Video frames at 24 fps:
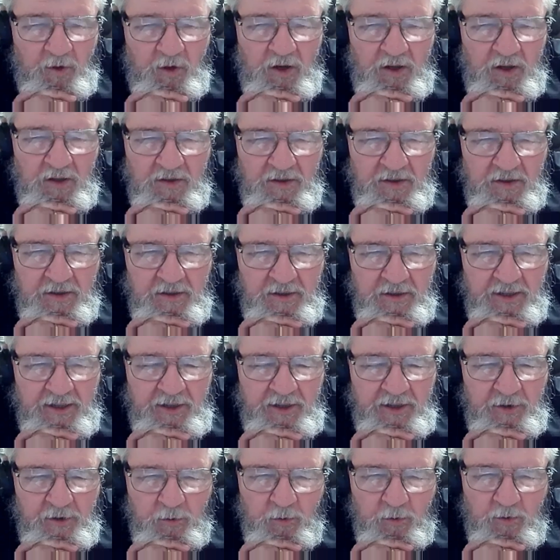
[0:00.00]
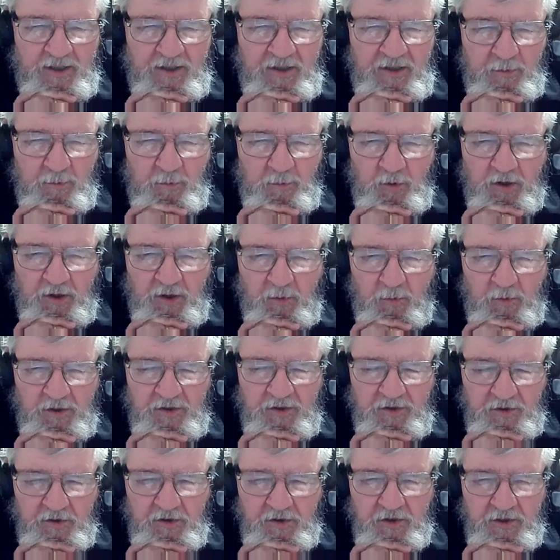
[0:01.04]
long did it take you to write the book
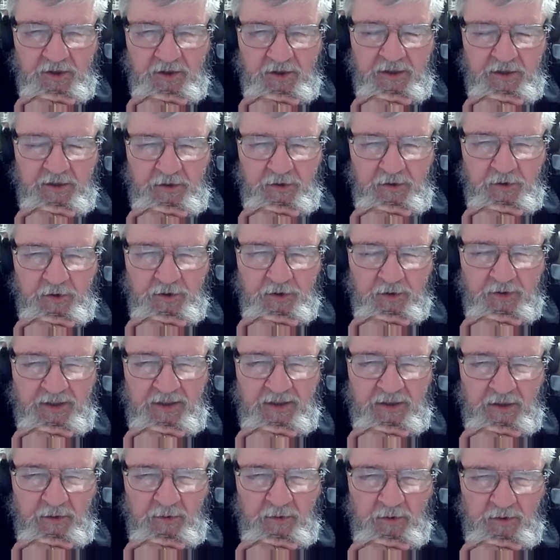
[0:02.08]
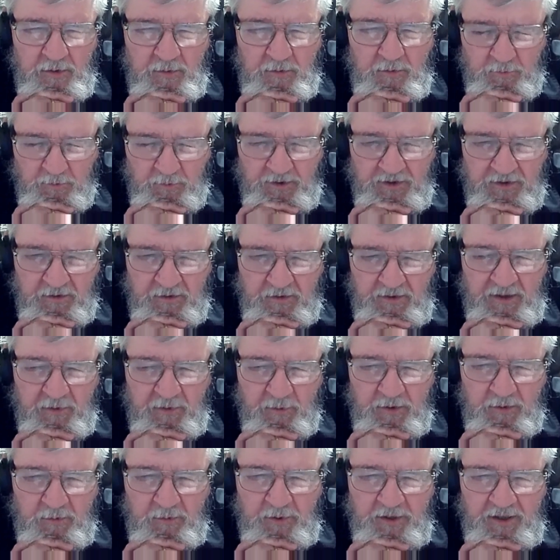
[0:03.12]
once you decided to do so? 800 written,
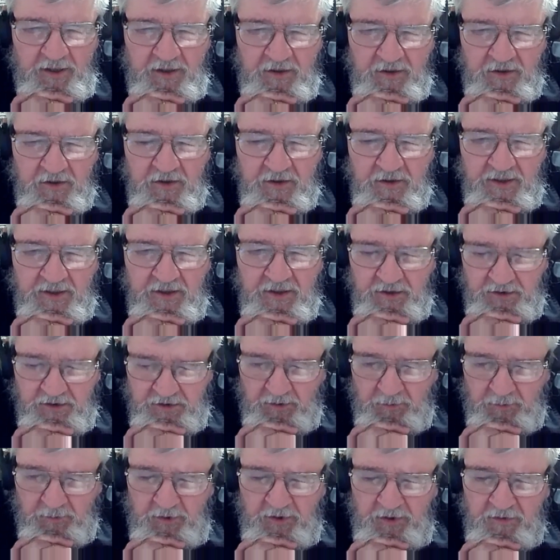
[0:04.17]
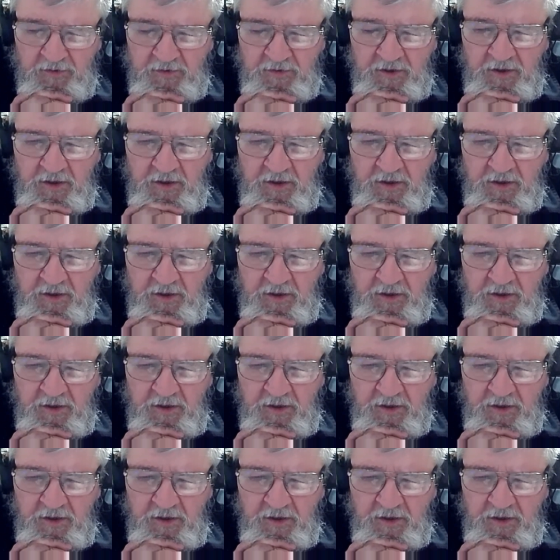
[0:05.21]
handwritten pages takes a bit of